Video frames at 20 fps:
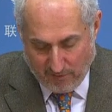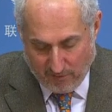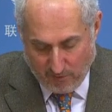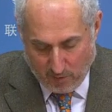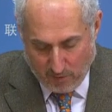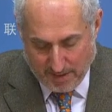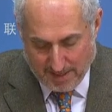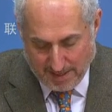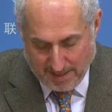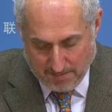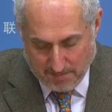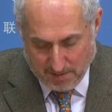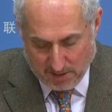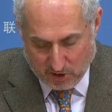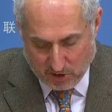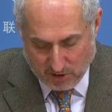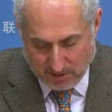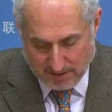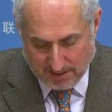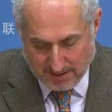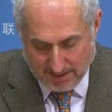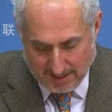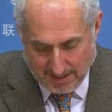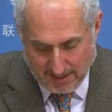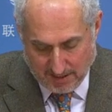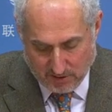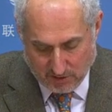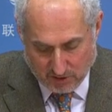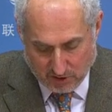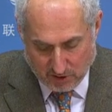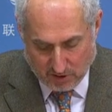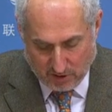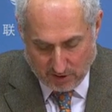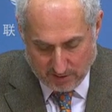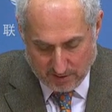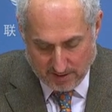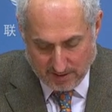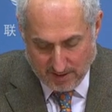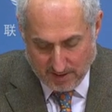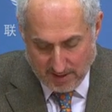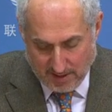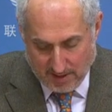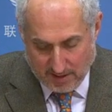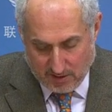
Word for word: four day mission today to start